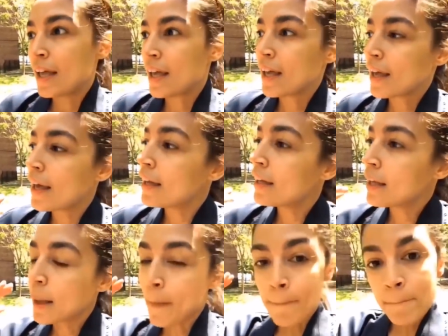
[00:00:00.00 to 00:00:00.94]
and
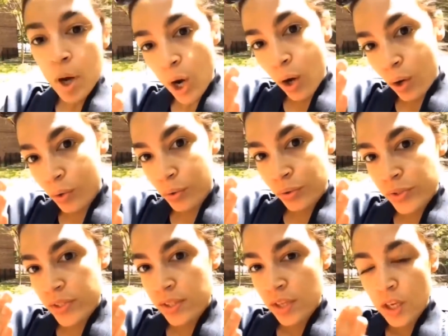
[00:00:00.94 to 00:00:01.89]

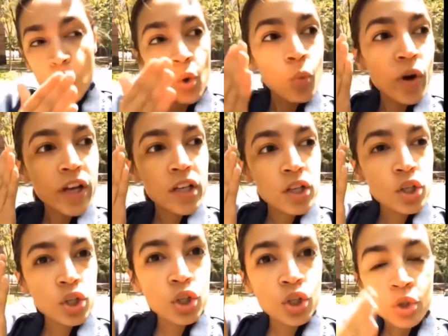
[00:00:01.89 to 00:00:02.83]
impose what
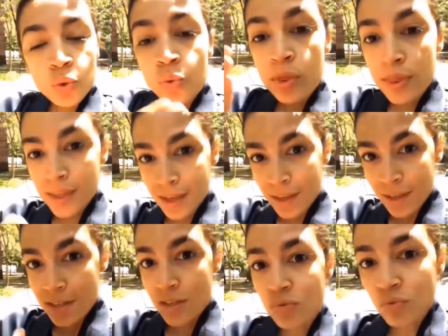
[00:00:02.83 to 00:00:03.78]
you think
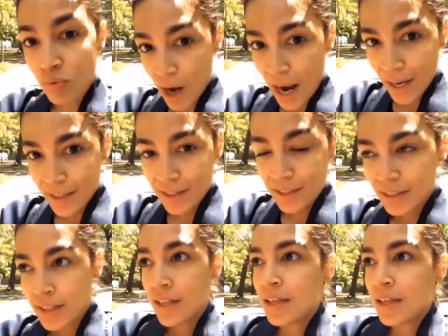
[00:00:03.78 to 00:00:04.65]
is right.